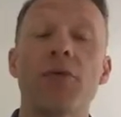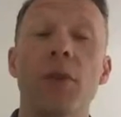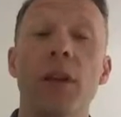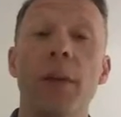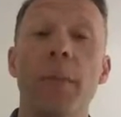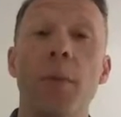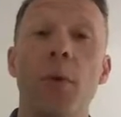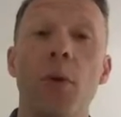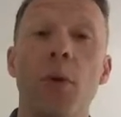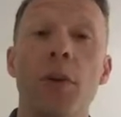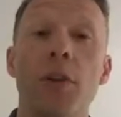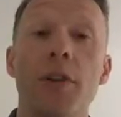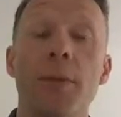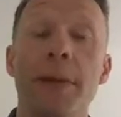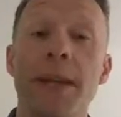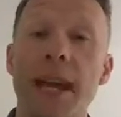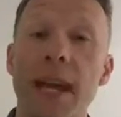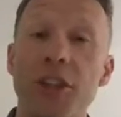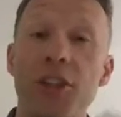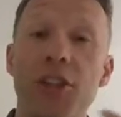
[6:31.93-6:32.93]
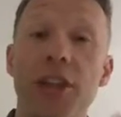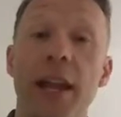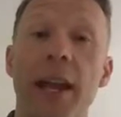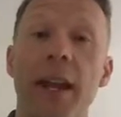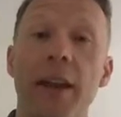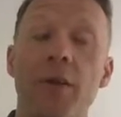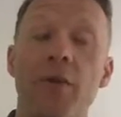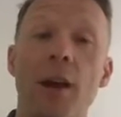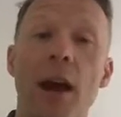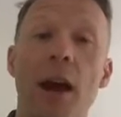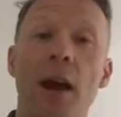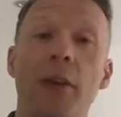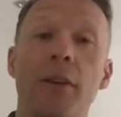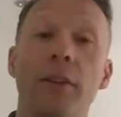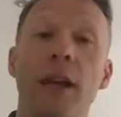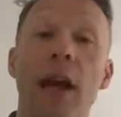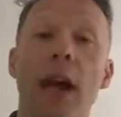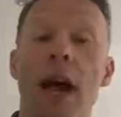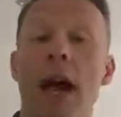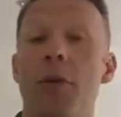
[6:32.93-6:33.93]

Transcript: it's really important to be educated around